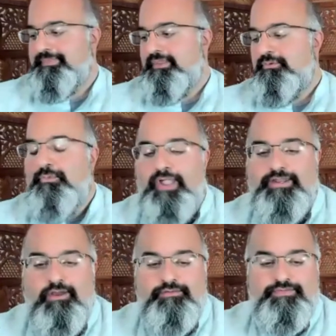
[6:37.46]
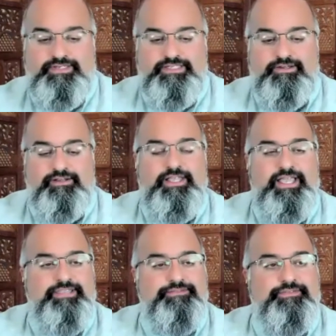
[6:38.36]
Quite often in our
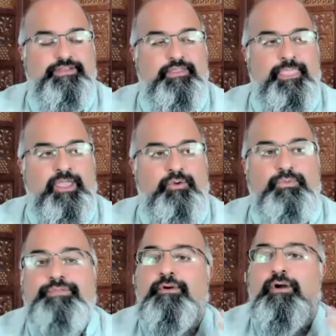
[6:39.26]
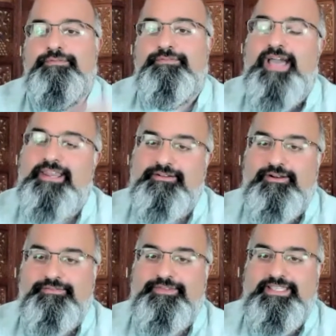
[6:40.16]
life, we fall flat on
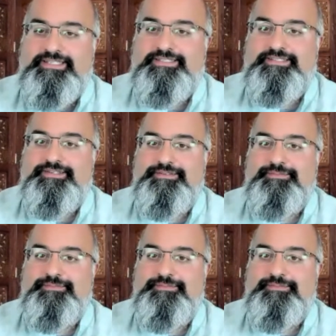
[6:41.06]
our face.